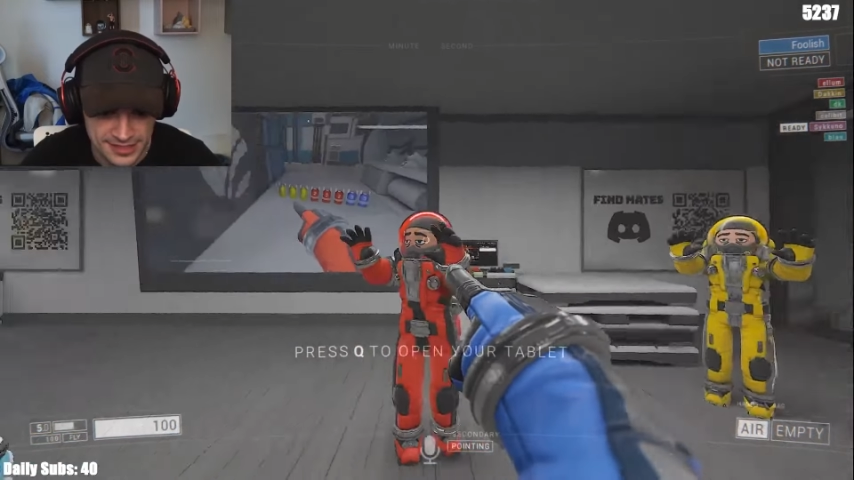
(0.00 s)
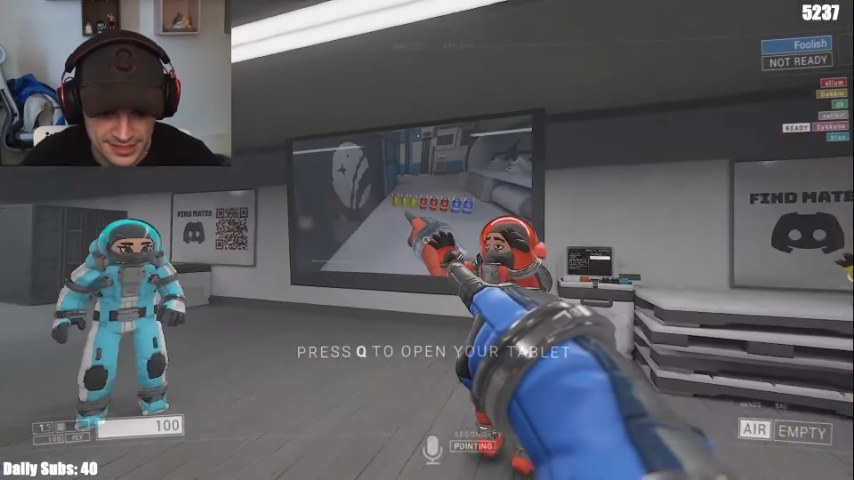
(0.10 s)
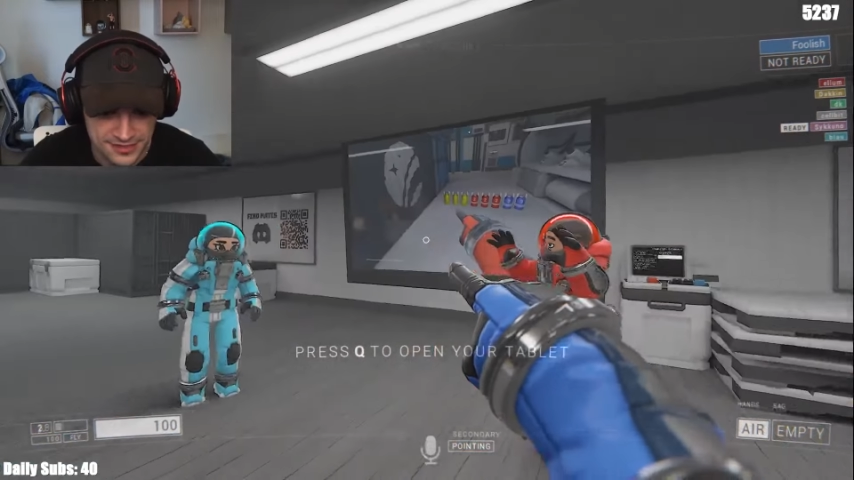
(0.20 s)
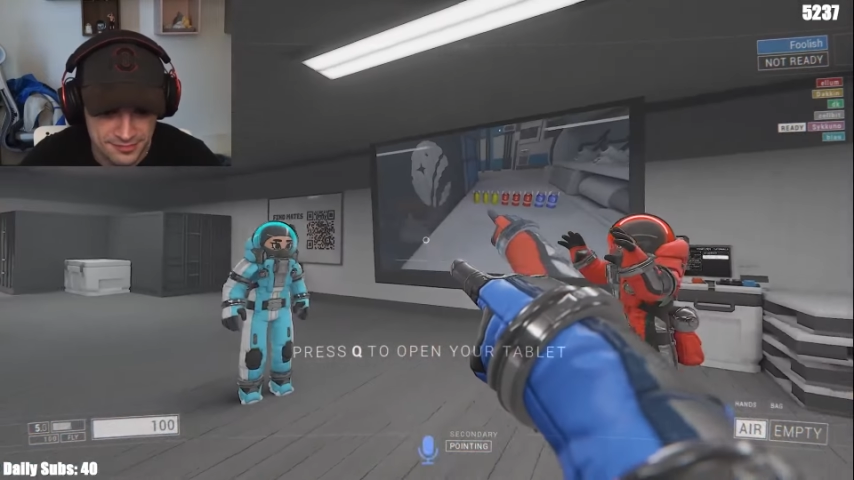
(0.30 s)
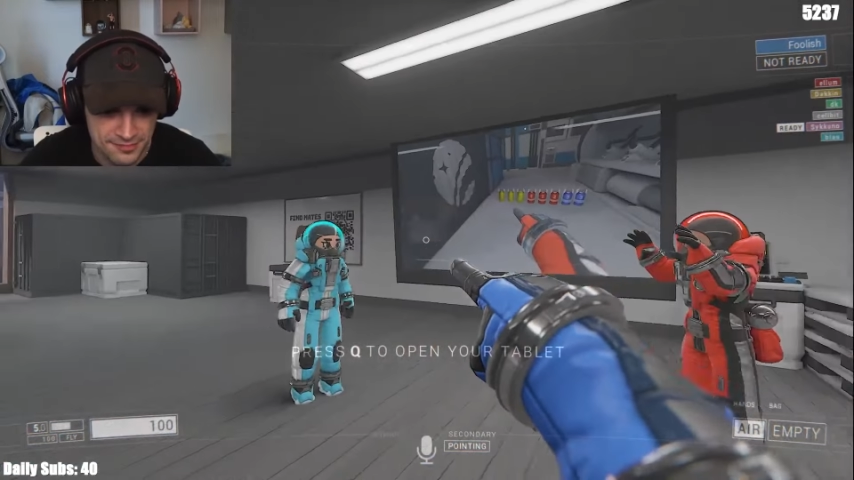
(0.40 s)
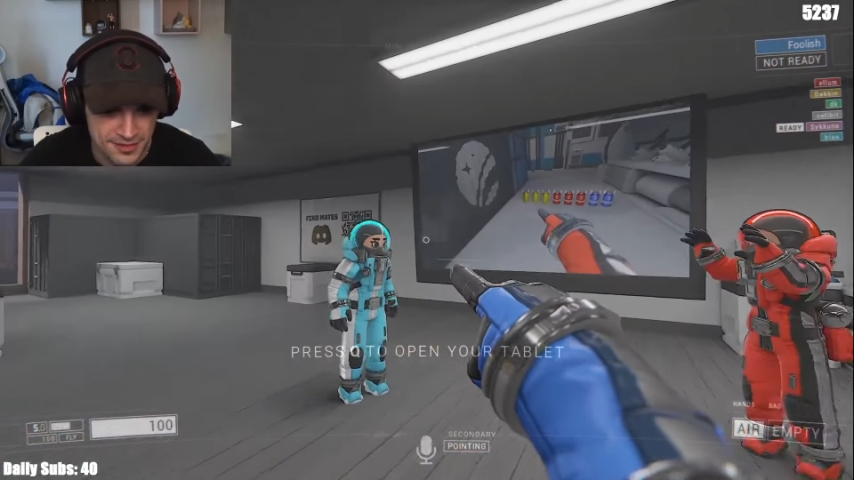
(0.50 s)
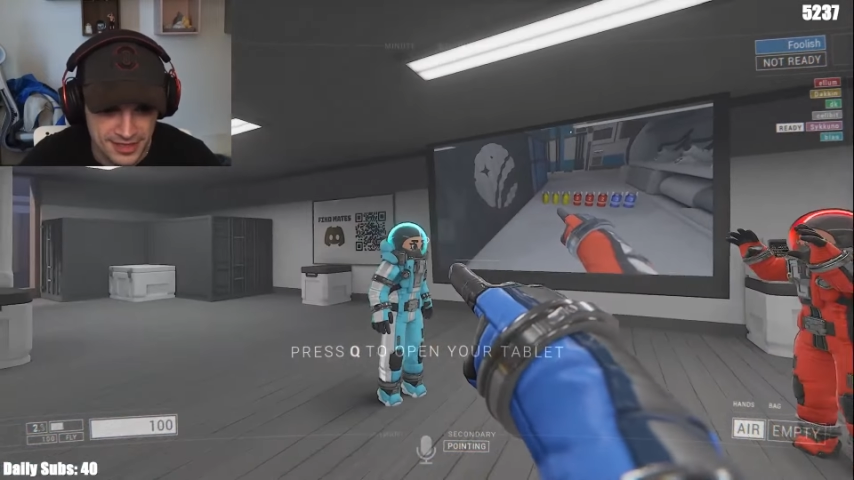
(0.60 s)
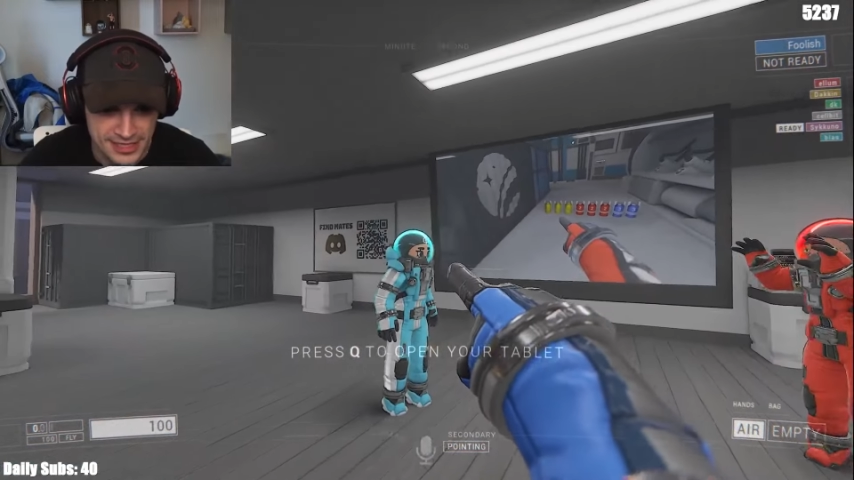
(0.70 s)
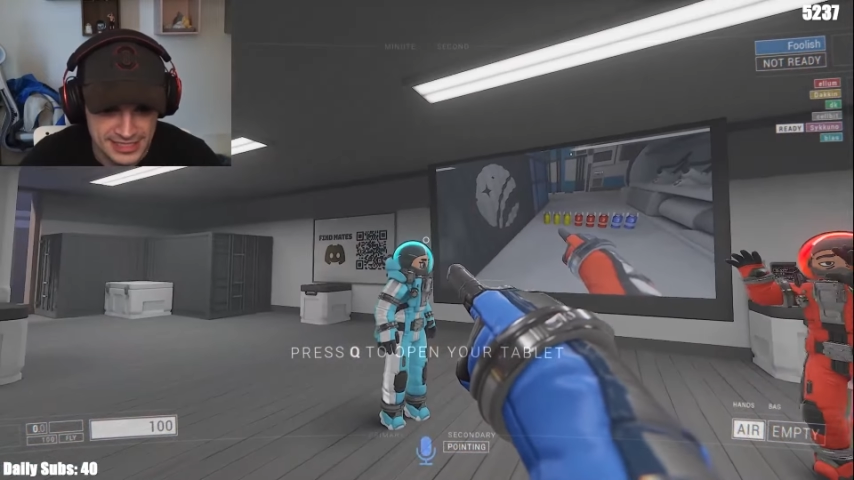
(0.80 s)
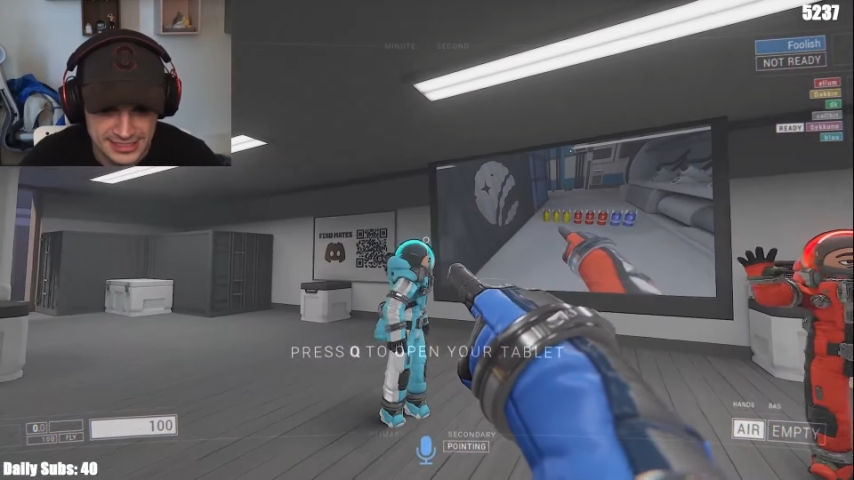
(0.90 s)
It's
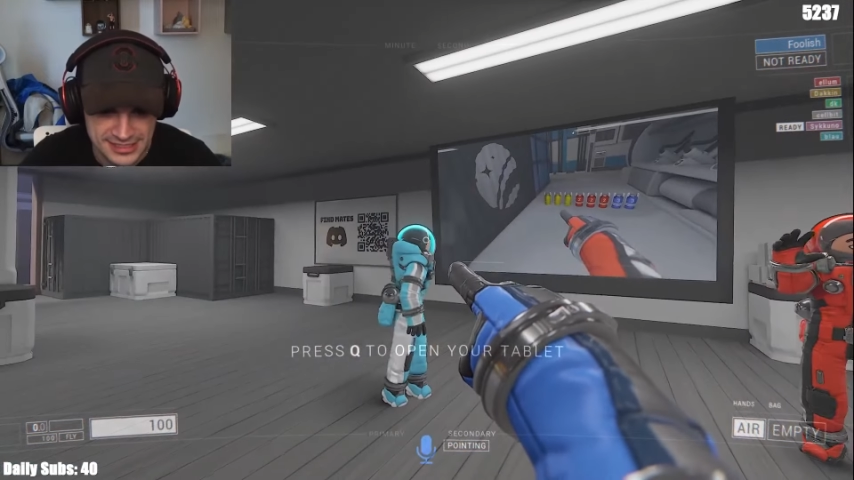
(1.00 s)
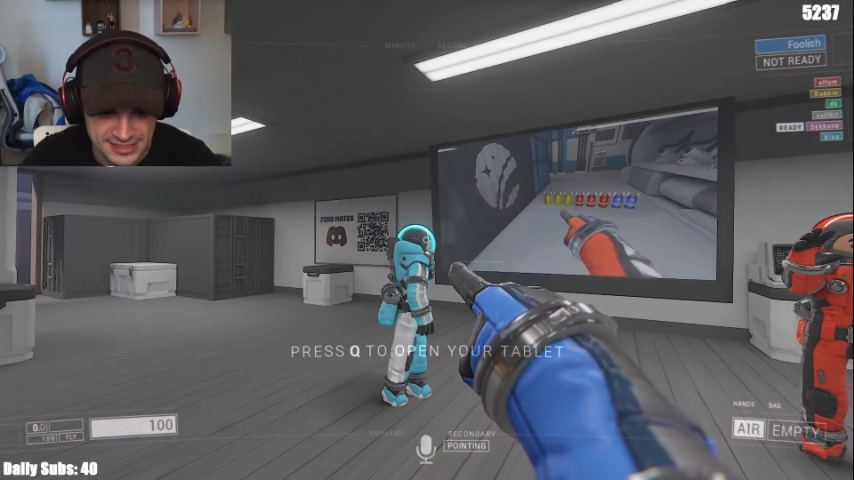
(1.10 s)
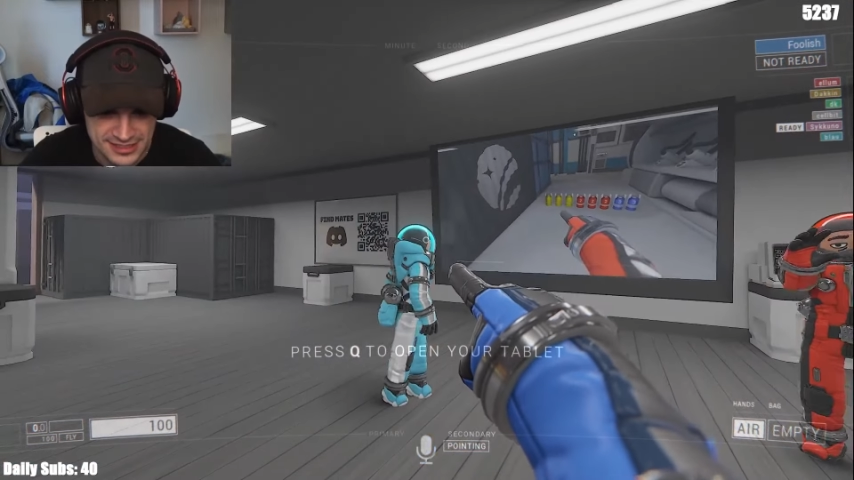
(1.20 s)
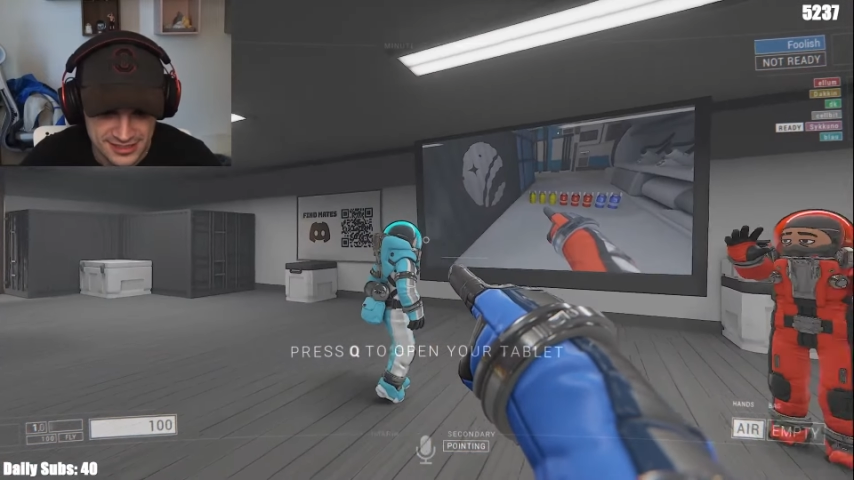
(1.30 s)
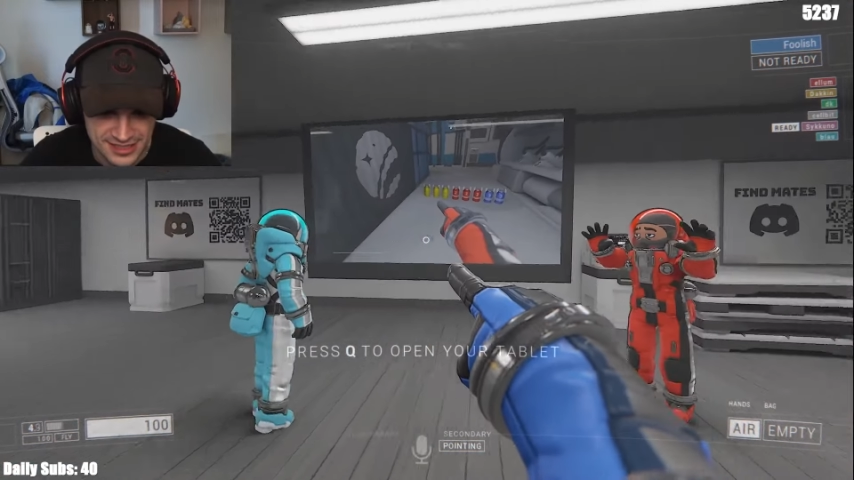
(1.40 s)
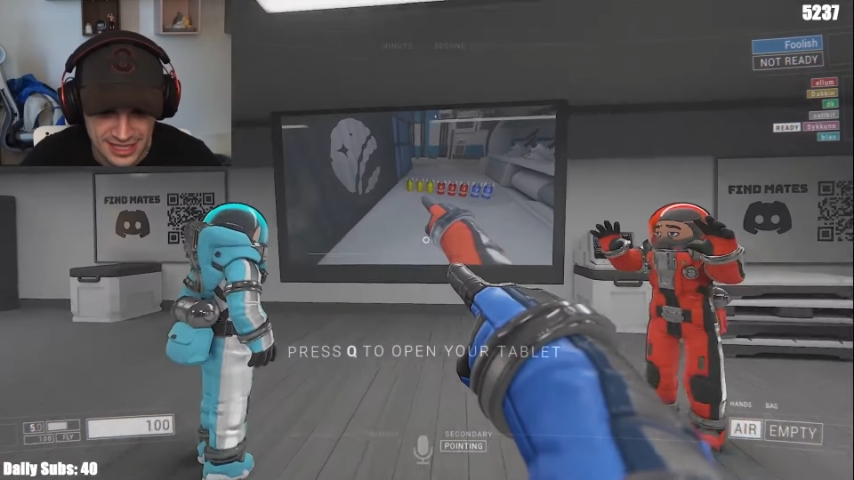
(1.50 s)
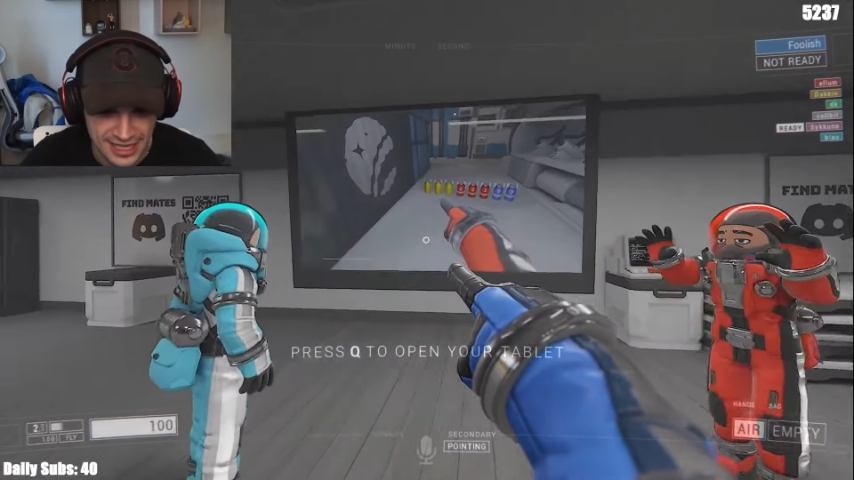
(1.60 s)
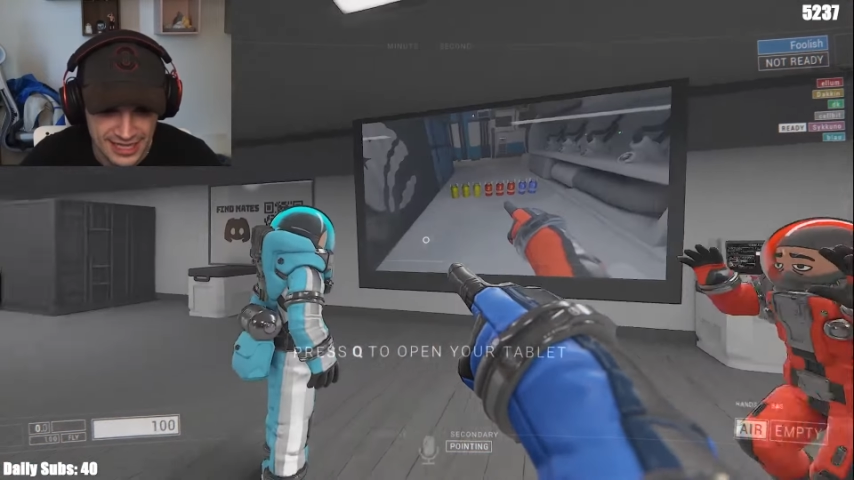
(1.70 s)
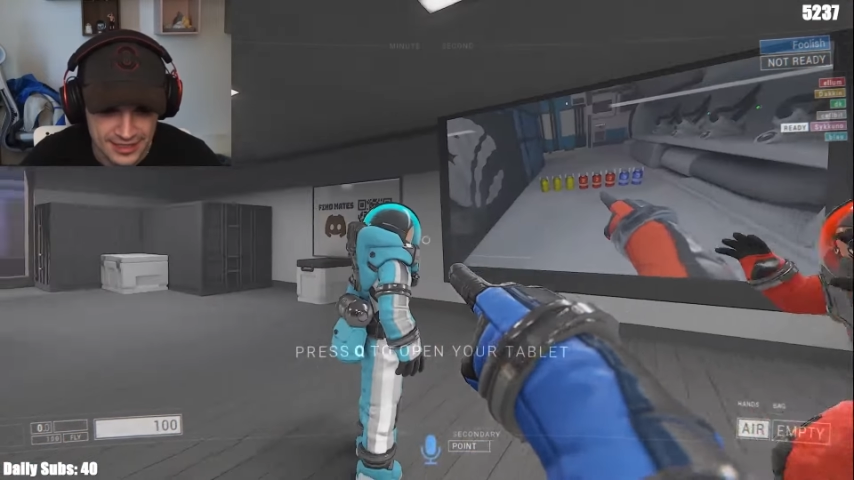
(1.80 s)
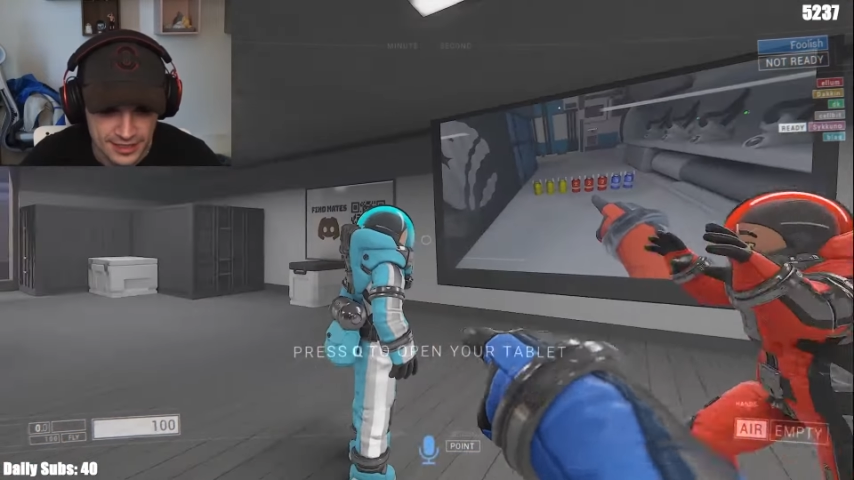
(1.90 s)
oh, like oh, me. I